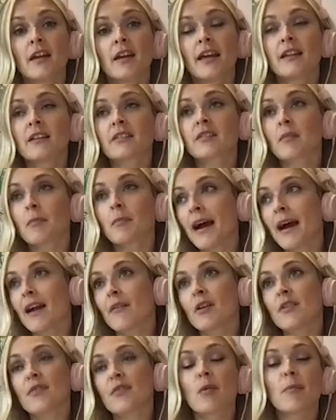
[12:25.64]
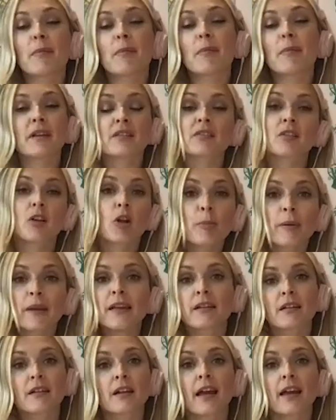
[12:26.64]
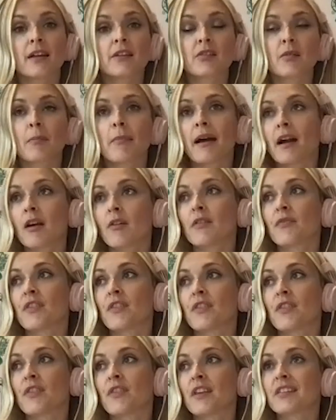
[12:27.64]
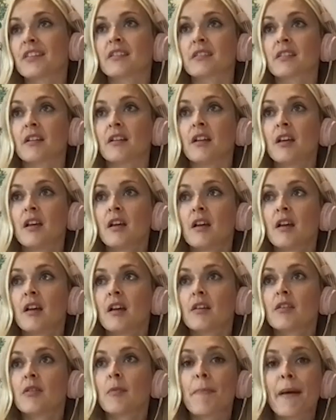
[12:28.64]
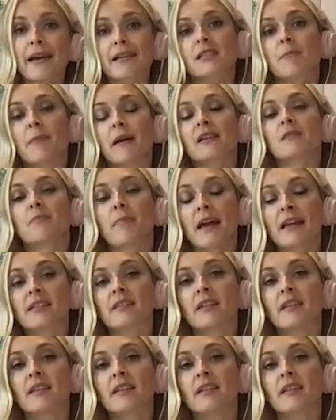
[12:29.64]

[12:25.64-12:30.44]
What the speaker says: it doesn't matter if I'm a bit sloppy today. It doesn't matter if this isn't the best it